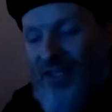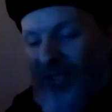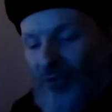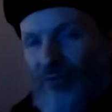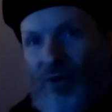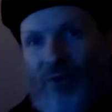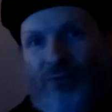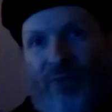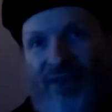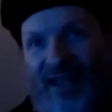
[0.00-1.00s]

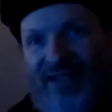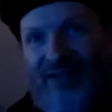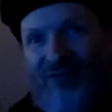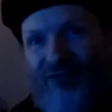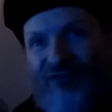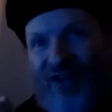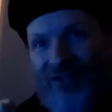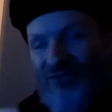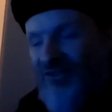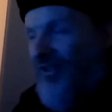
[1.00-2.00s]
intervals with that
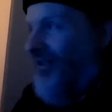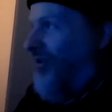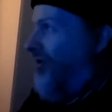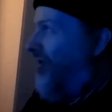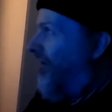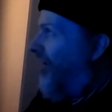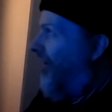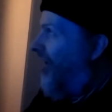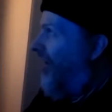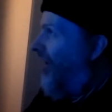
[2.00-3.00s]
fuzz tinge.
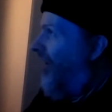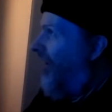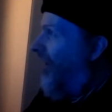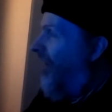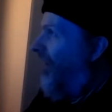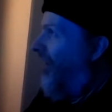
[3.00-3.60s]
has